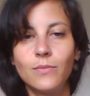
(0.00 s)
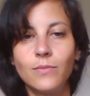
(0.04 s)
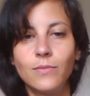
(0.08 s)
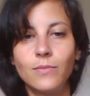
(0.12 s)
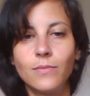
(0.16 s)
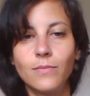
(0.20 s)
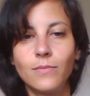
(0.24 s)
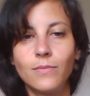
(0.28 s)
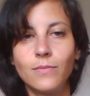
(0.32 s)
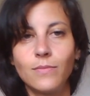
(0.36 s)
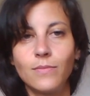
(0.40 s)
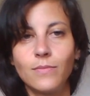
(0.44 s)

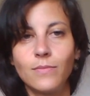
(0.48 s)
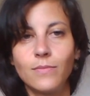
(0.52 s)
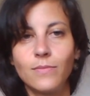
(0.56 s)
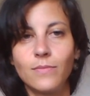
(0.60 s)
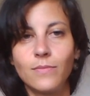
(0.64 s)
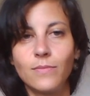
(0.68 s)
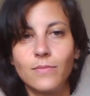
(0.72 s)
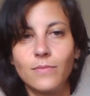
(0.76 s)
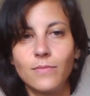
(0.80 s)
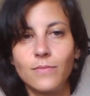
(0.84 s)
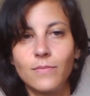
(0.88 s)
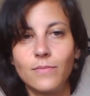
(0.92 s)

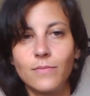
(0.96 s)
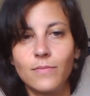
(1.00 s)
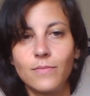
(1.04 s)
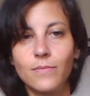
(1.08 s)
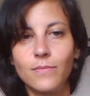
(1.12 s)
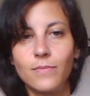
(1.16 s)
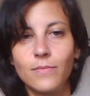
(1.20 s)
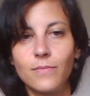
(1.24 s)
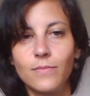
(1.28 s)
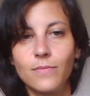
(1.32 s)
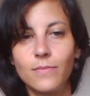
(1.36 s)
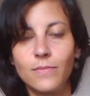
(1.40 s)

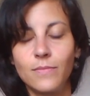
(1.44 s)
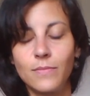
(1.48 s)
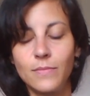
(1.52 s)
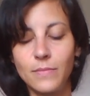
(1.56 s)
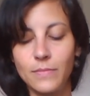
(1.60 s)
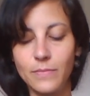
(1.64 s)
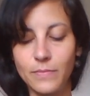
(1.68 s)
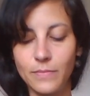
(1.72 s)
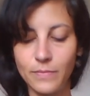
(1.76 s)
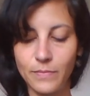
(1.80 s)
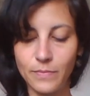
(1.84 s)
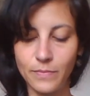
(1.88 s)

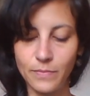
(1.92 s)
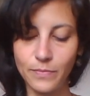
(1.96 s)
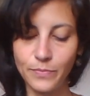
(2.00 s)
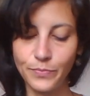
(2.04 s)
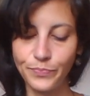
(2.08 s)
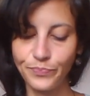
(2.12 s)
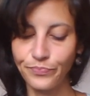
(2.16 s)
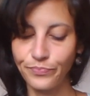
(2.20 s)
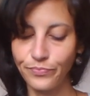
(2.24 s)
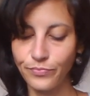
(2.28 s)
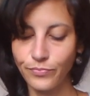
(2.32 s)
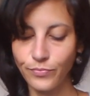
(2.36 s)

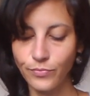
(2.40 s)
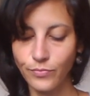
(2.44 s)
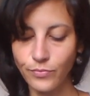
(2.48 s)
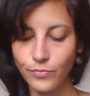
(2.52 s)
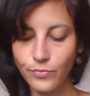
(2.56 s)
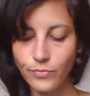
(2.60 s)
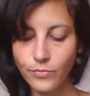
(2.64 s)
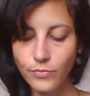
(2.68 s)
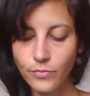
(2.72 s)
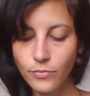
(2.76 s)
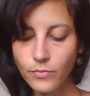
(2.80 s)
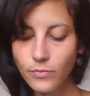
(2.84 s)

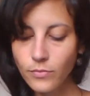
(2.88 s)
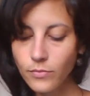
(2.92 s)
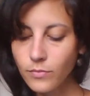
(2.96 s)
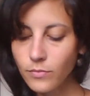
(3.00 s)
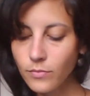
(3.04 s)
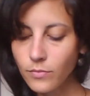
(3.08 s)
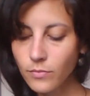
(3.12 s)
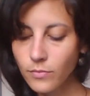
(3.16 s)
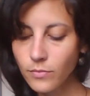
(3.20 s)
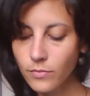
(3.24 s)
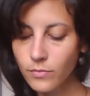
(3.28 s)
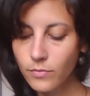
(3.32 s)

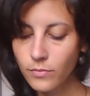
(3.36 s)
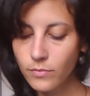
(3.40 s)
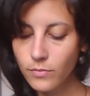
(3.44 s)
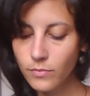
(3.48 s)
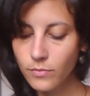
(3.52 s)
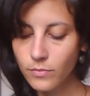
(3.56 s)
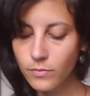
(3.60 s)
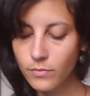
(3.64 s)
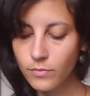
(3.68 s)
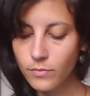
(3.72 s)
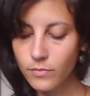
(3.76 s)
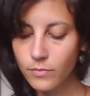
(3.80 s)

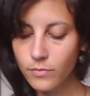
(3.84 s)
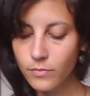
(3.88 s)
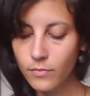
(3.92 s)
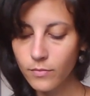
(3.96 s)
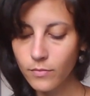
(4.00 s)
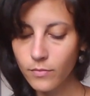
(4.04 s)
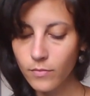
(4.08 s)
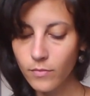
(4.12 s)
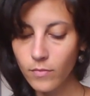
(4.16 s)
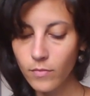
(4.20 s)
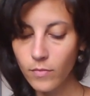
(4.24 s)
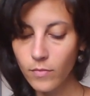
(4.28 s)

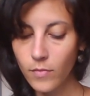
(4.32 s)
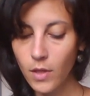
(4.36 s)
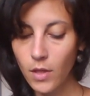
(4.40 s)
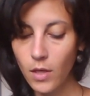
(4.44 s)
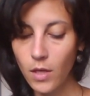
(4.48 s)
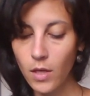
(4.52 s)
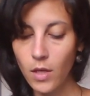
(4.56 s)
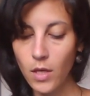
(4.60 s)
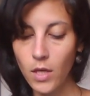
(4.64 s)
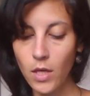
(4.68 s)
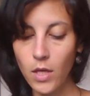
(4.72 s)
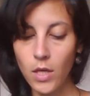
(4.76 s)
(no one is talking)